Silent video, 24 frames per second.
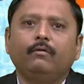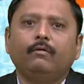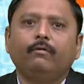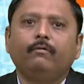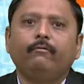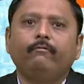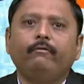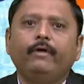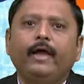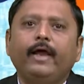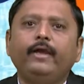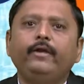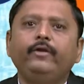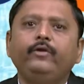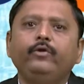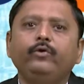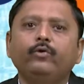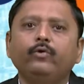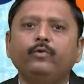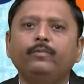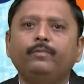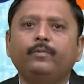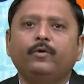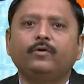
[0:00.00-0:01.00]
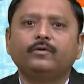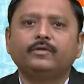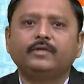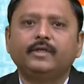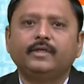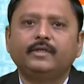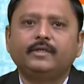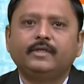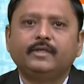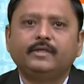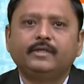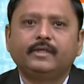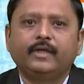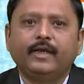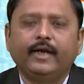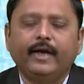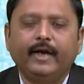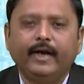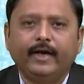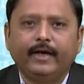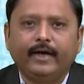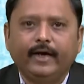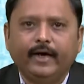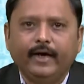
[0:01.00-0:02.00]
when new process is
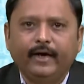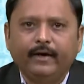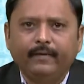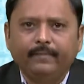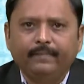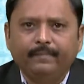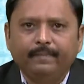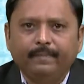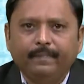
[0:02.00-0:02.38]
created,